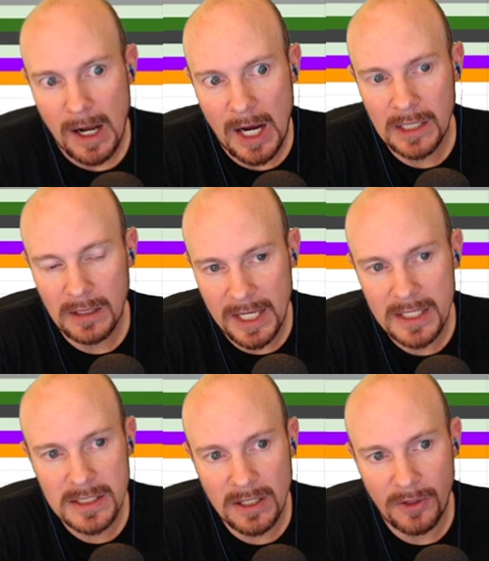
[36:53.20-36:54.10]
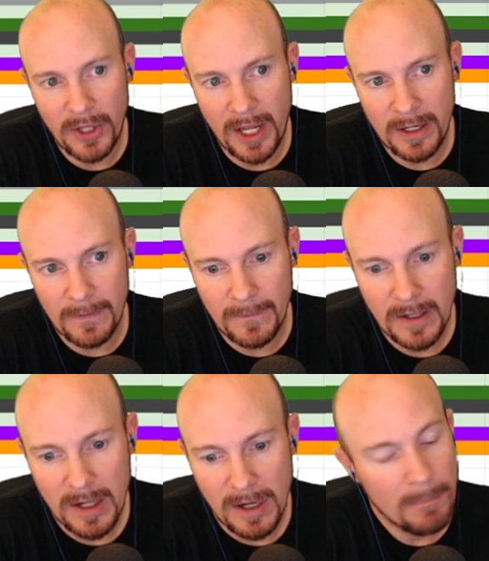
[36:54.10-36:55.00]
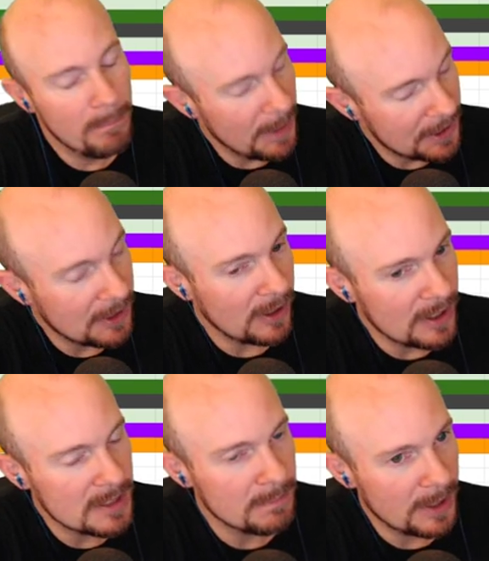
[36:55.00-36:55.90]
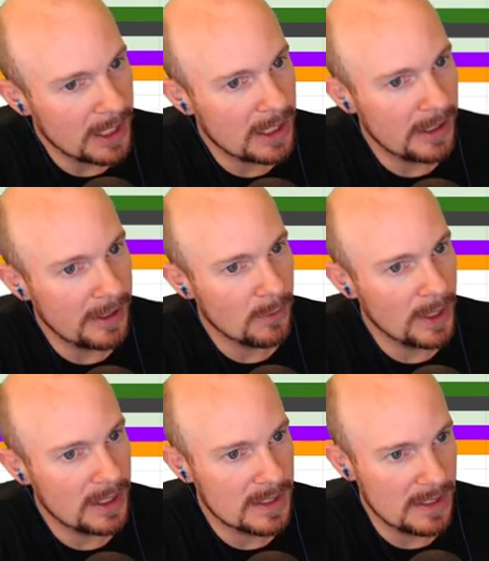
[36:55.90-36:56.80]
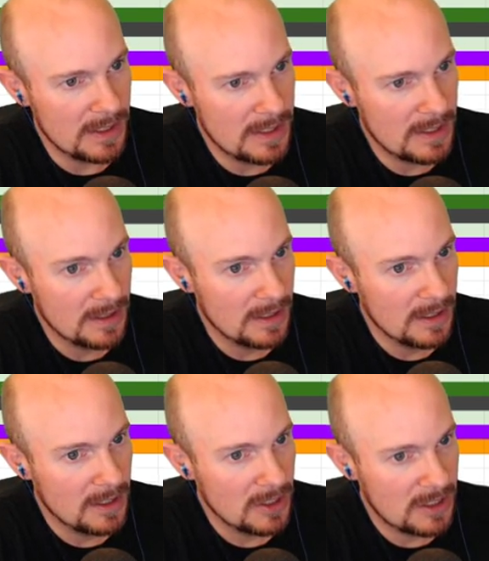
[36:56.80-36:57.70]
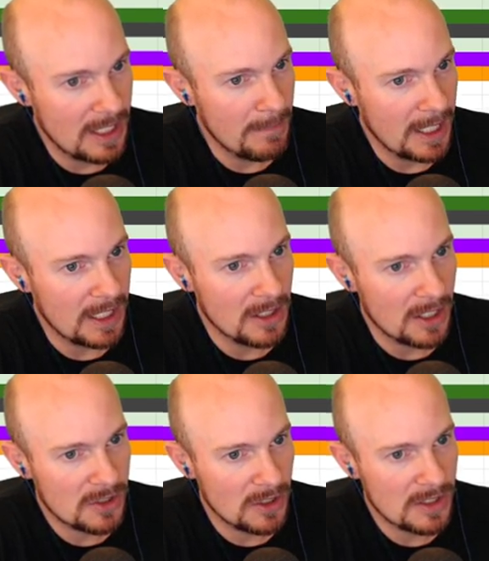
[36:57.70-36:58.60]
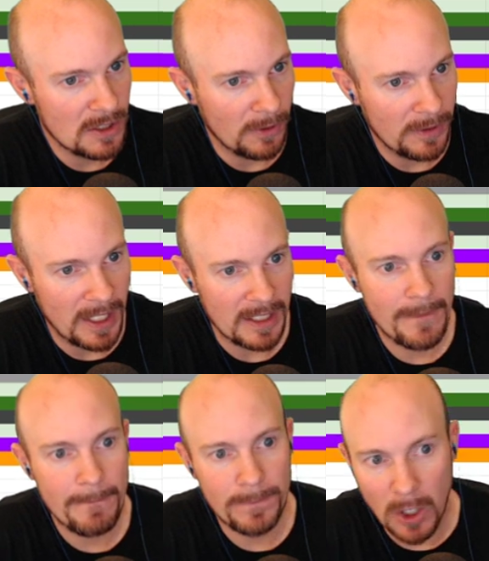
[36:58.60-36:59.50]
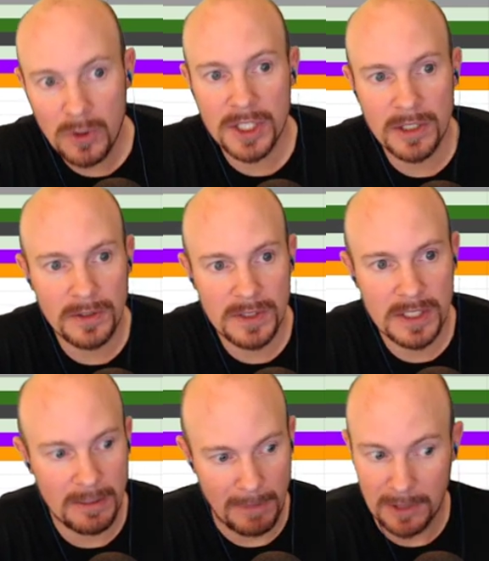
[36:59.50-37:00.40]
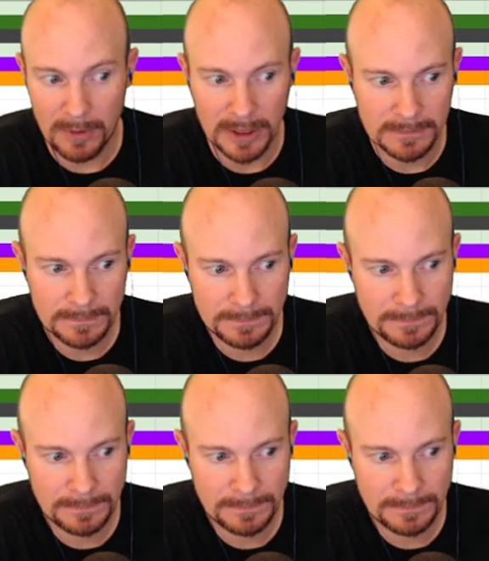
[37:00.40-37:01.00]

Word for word: I like Stealth A, but there are some pretty glaring weaknesses that make it not as good as Zoltan A. No shields is the main one.